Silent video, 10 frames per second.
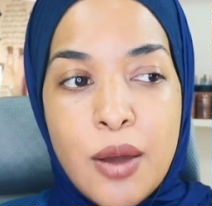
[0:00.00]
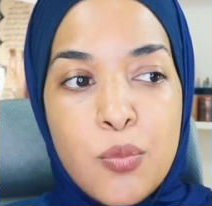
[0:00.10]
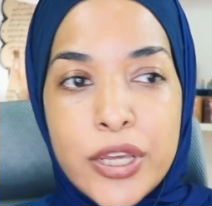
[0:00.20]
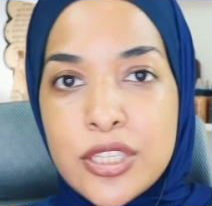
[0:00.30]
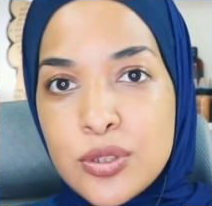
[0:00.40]

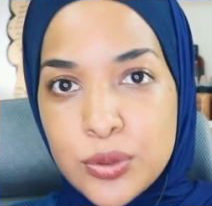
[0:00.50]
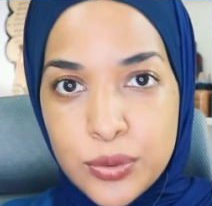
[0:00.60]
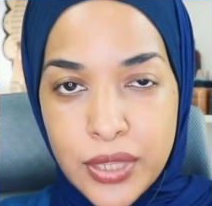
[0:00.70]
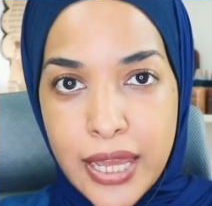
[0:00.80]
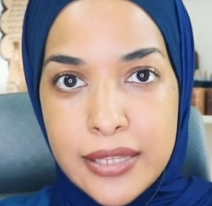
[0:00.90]
When you
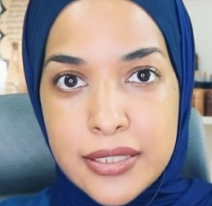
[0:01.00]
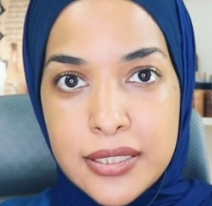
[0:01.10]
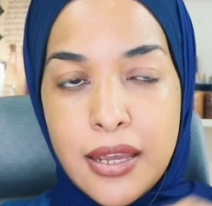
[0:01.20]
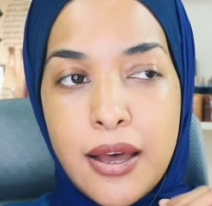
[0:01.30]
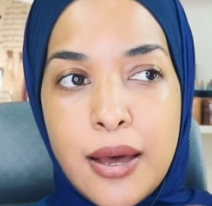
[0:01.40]
do that,
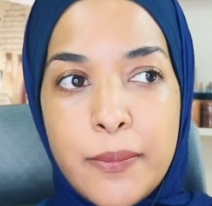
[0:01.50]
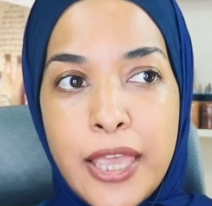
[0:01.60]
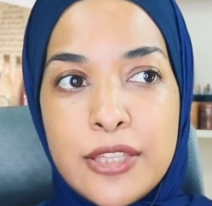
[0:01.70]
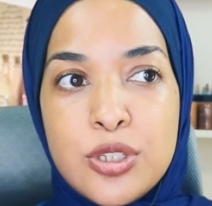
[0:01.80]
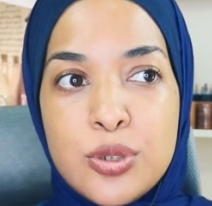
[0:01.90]

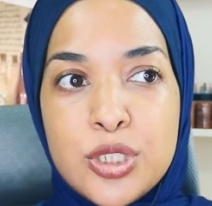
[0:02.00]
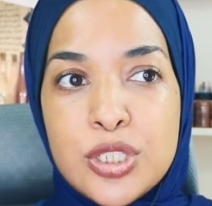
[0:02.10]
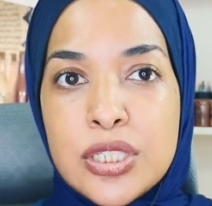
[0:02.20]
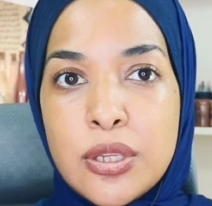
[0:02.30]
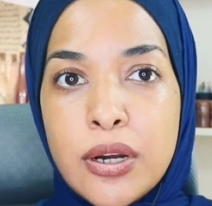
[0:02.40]
and you
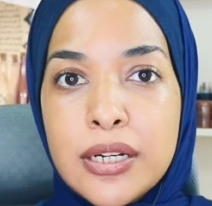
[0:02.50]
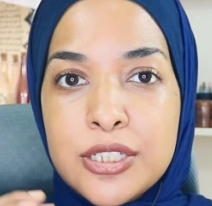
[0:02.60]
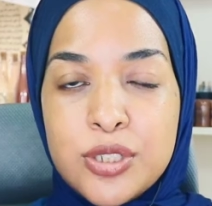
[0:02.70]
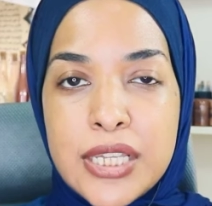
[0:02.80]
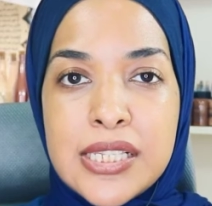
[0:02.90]
just start
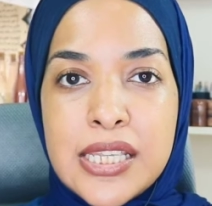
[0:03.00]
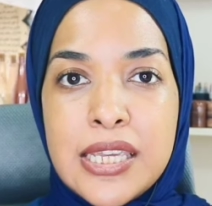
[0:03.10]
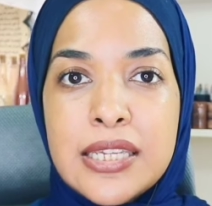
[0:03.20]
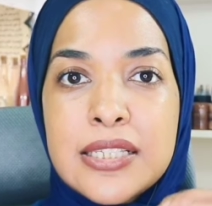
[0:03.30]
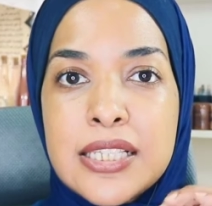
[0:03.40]

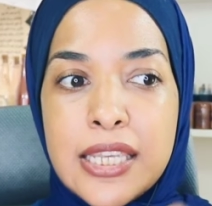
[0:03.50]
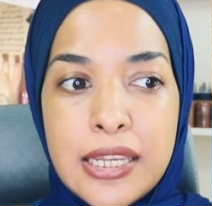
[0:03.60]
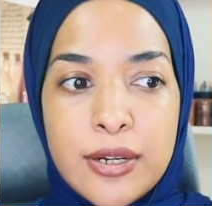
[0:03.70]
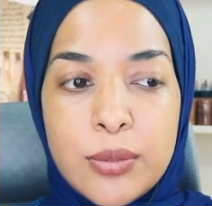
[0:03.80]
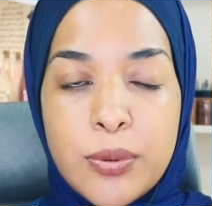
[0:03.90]
addressing
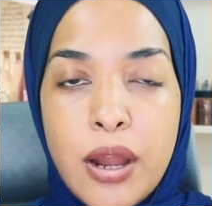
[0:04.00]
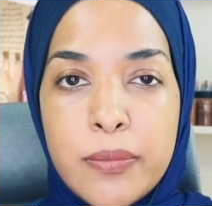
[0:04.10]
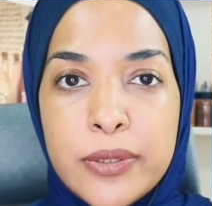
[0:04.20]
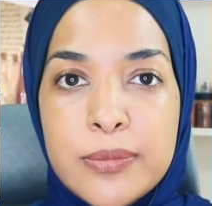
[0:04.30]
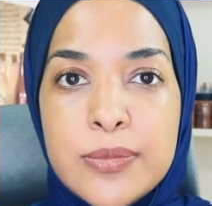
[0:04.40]
skincare
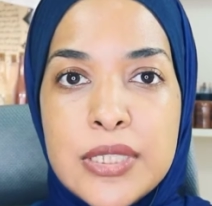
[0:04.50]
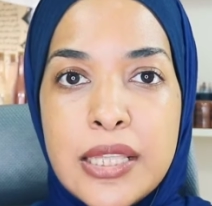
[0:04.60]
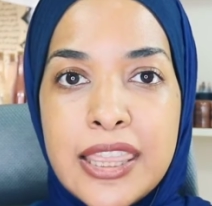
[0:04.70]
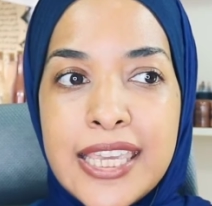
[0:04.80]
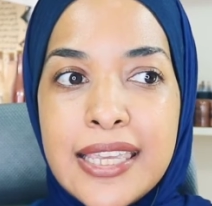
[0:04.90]
problems,
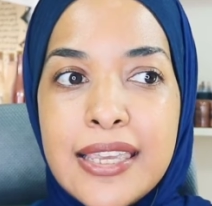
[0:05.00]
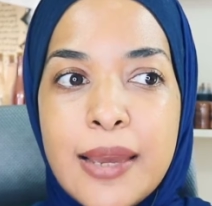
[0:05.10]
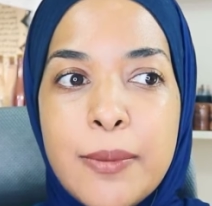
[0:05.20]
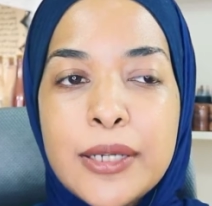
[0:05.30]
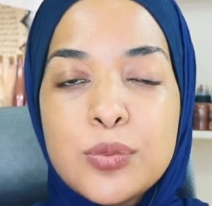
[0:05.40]
thinking
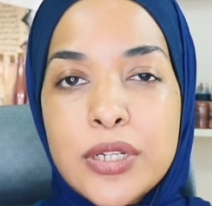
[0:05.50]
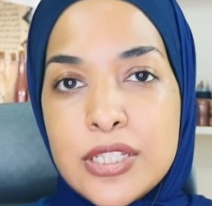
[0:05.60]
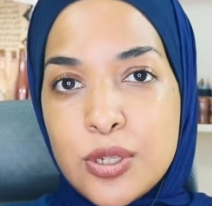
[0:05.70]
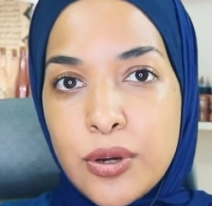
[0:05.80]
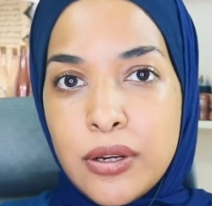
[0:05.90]
about what
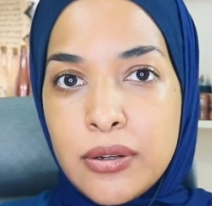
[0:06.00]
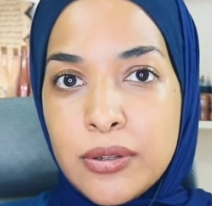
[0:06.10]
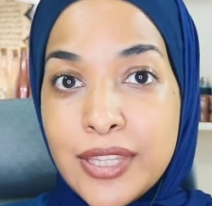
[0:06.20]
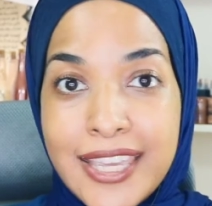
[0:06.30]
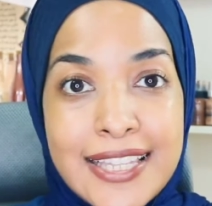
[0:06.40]
is going
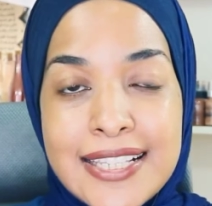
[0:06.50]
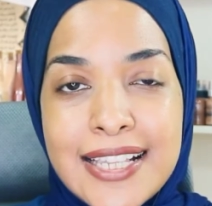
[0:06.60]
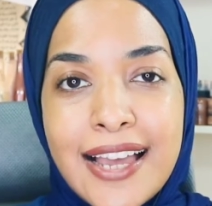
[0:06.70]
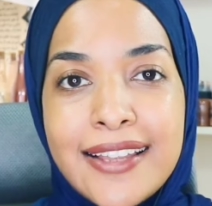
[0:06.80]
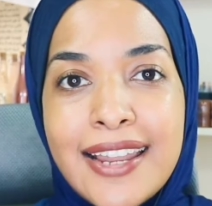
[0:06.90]
on the
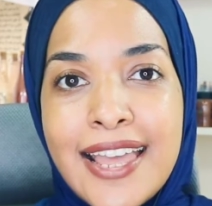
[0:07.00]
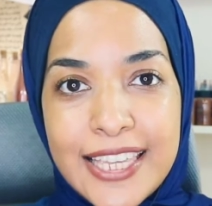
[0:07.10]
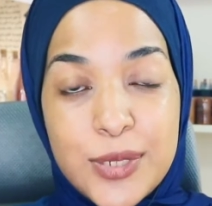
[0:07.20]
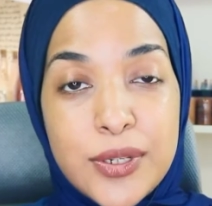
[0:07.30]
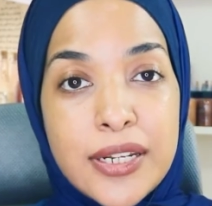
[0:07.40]
inside,
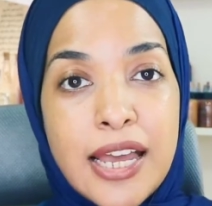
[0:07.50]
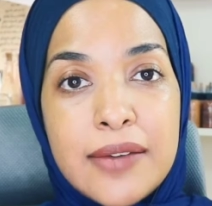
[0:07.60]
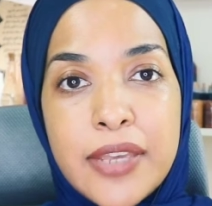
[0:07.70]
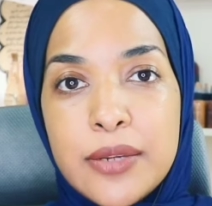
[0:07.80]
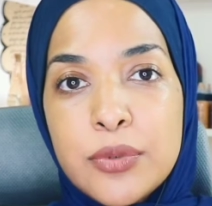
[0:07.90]
then you can
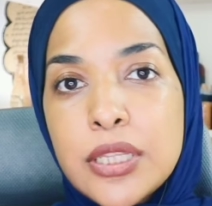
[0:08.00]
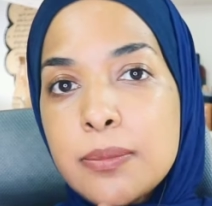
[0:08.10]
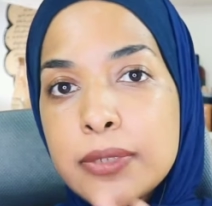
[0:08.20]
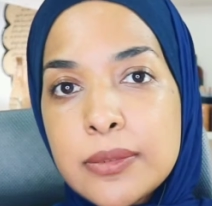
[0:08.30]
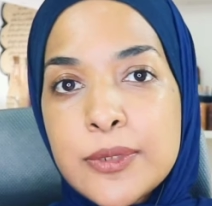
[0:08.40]
have a really
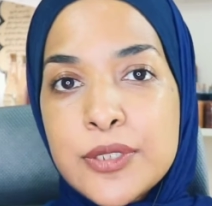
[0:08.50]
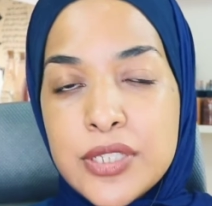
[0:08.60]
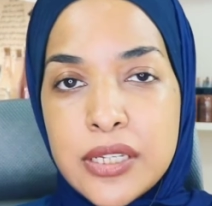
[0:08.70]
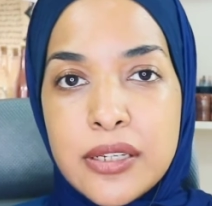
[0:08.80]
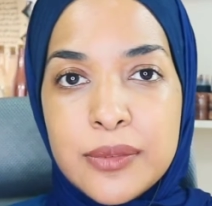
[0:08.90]
minimal
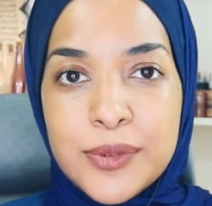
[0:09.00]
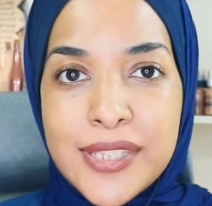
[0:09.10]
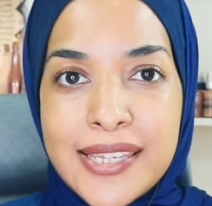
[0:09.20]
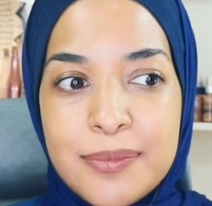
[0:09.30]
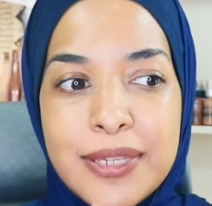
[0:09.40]
skincare
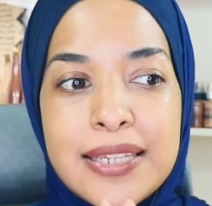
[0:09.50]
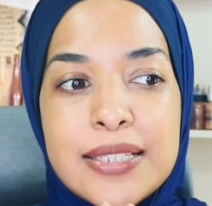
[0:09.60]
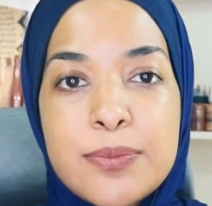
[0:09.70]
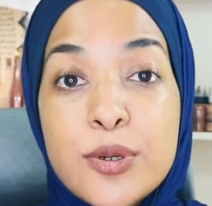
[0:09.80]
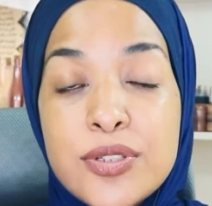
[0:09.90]
routine
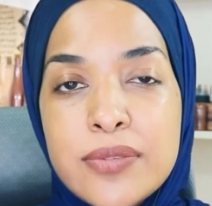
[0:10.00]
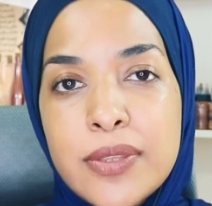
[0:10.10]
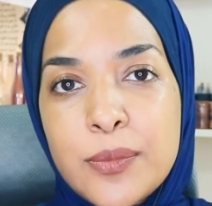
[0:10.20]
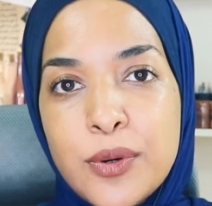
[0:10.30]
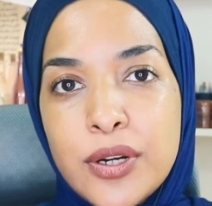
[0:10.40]
because most of the
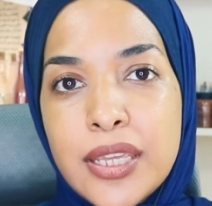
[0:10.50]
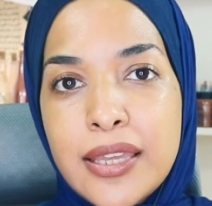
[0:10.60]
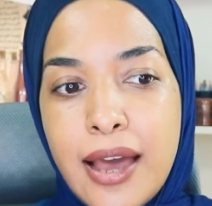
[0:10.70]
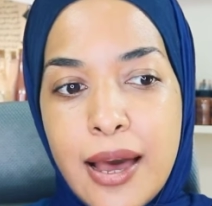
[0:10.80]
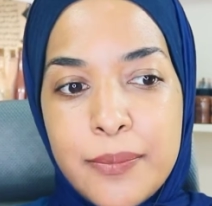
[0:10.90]
work
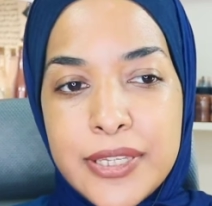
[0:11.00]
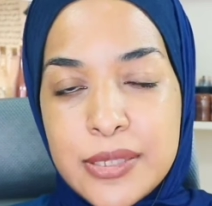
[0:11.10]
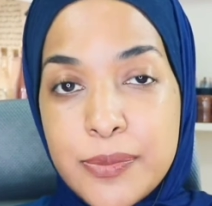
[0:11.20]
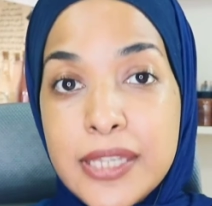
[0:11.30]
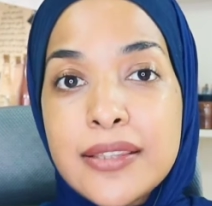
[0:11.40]
is
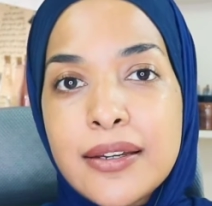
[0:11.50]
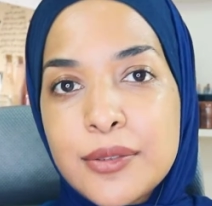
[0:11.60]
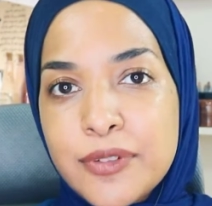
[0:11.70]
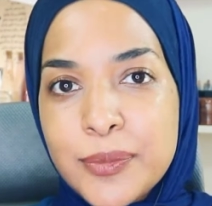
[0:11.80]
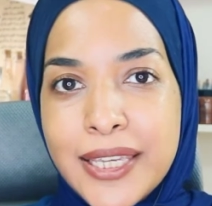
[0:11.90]
being done
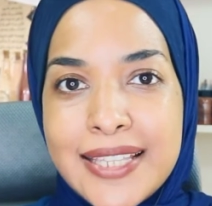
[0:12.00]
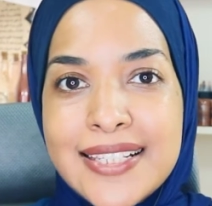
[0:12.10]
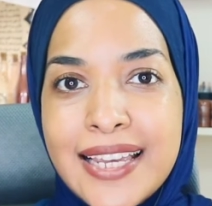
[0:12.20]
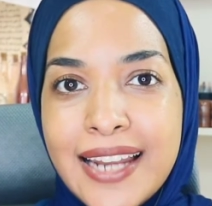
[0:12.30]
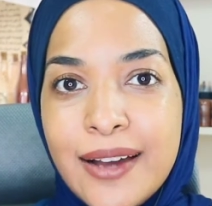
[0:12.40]
from the
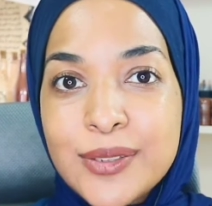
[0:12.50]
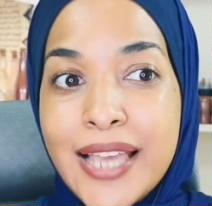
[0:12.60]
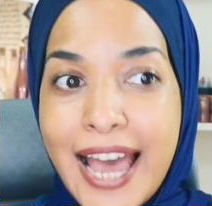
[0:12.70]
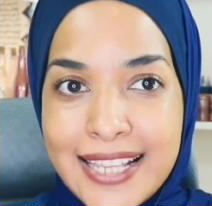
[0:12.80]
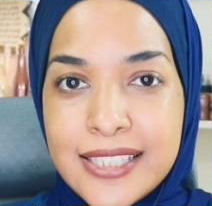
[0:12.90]
inside out,
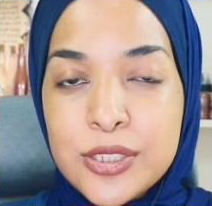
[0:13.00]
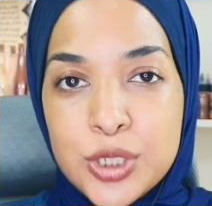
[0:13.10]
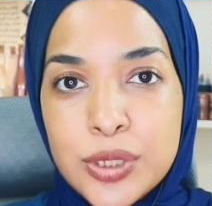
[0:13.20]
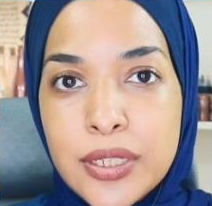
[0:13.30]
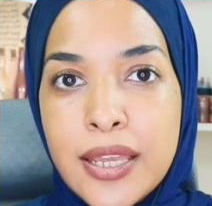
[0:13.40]
as it
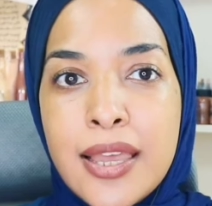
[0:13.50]
should.